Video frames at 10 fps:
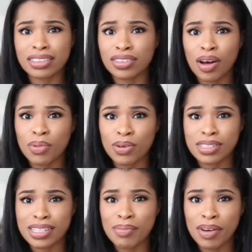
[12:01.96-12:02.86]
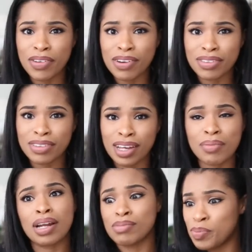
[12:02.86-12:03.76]
getting samples. It's like my favorite thing. I
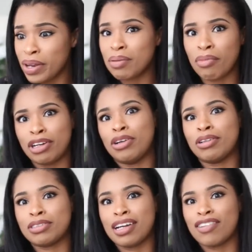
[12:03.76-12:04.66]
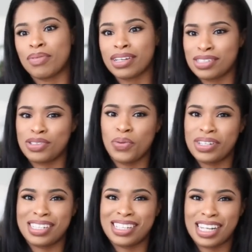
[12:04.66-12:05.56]
mean, I'm spending money on the stuff, but it's just
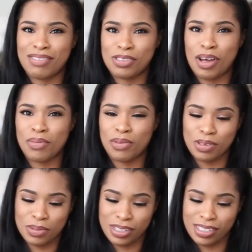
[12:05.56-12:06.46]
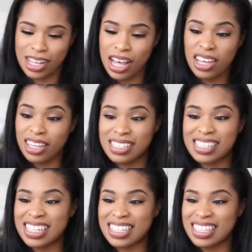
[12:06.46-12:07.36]
always nice to have samples because you can
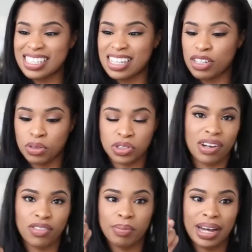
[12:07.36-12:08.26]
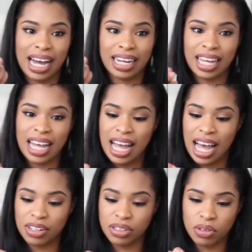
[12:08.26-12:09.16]
stick these in your travel bag,
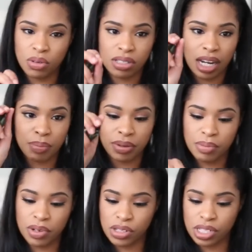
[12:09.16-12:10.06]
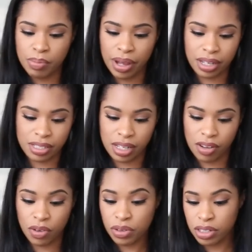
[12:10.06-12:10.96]
and you can also like put them in your gym bag and
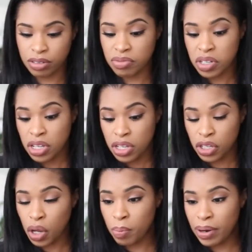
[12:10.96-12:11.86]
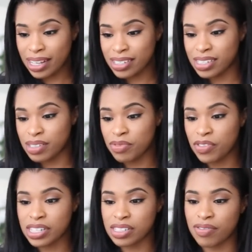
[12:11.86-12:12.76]
stuff, or you can, you know, bless some
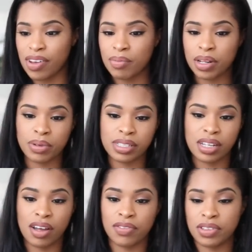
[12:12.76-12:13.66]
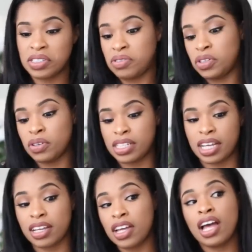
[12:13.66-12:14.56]
friends and family with stuff, and you know,
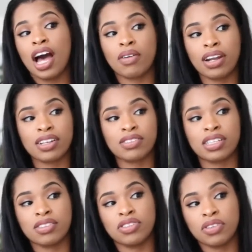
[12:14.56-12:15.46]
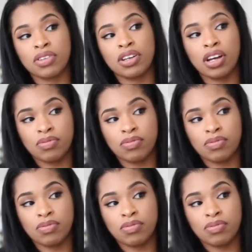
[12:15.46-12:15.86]
say I'd like to, you know,